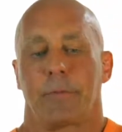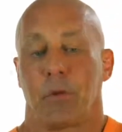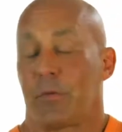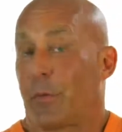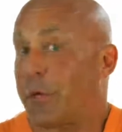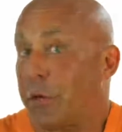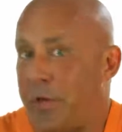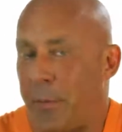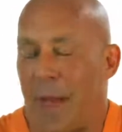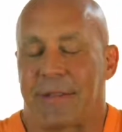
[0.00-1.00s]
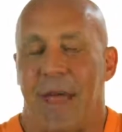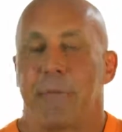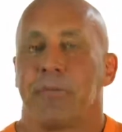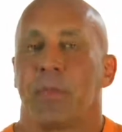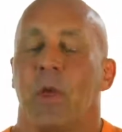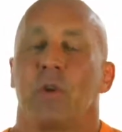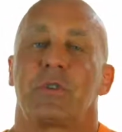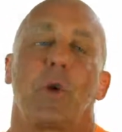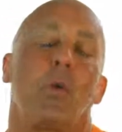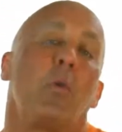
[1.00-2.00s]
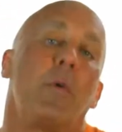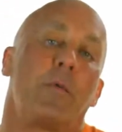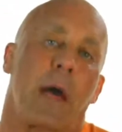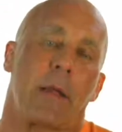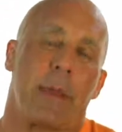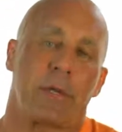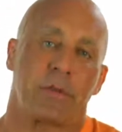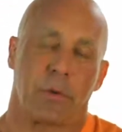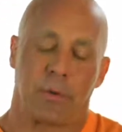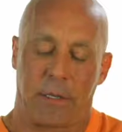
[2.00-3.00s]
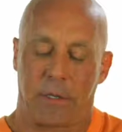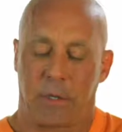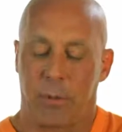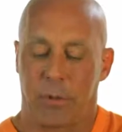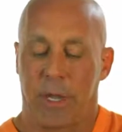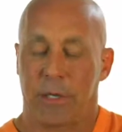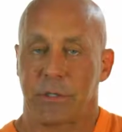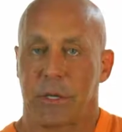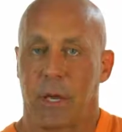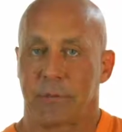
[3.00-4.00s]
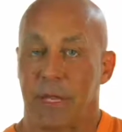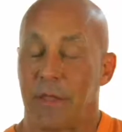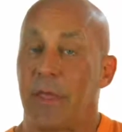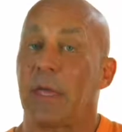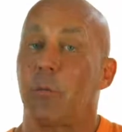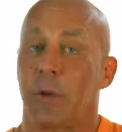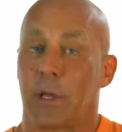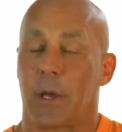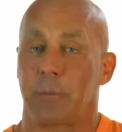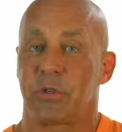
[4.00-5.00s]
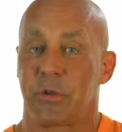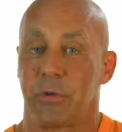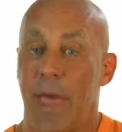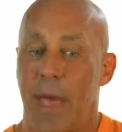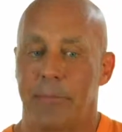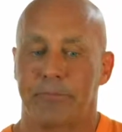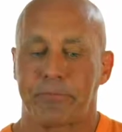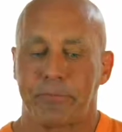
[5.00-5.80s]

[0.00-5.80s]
Do you feel guilty about that? So we've got to make certain that the communication comes. And then when it comes to that,